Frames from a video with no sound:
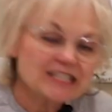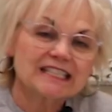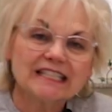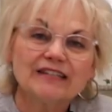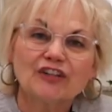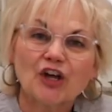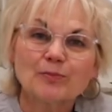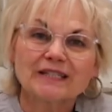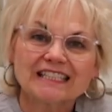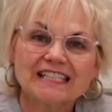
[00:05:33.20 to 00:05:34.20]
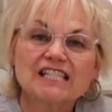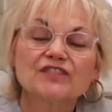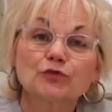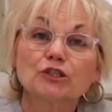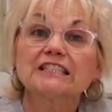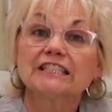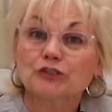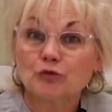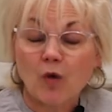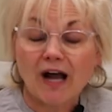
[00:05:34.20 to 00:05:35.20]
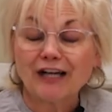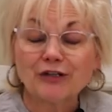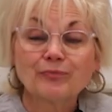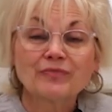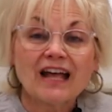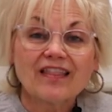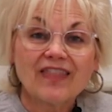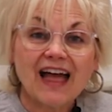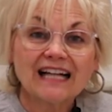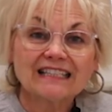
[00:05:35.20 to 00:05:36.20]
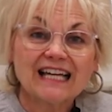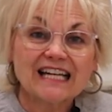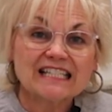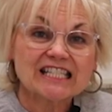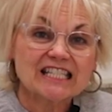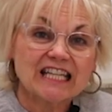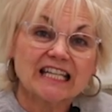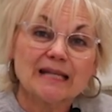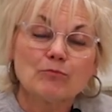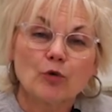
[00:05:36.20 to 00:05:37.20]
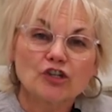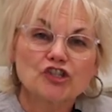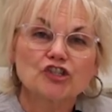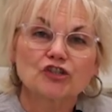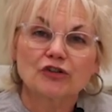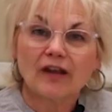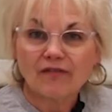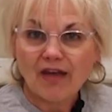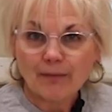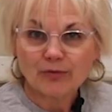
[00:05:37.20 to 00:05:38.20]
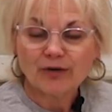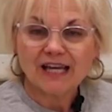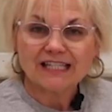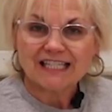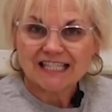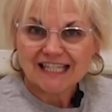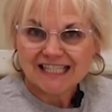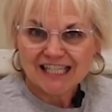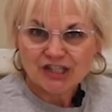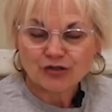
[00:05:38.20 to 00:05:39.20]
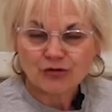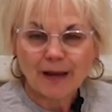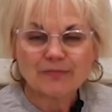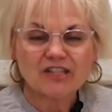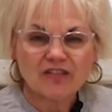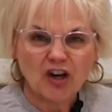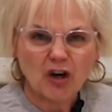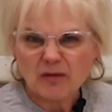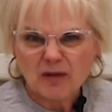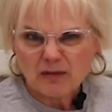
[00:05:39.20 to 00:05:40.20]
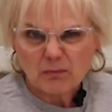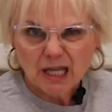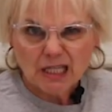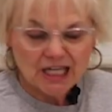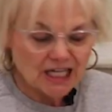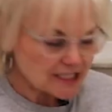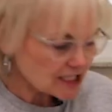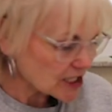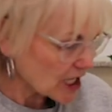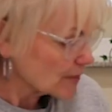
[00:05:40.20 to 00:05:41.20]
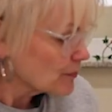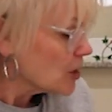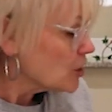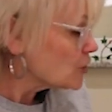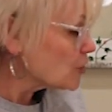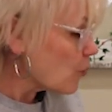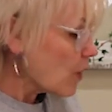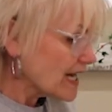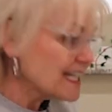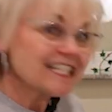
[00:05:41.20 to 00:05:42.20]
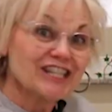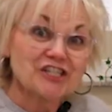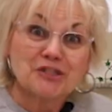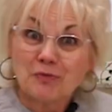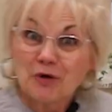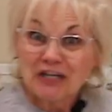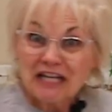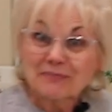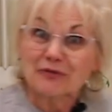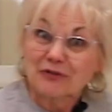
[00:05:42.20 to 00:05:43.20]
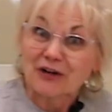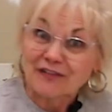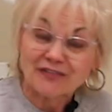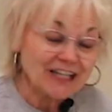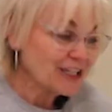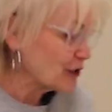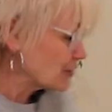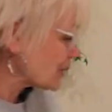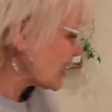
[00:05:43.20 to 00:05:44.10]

to leave it open at least for a little while, that lets any moisture evaporate and it doesn't get trapped in there and begin to kind of stink. So what I did this morning before I videoed is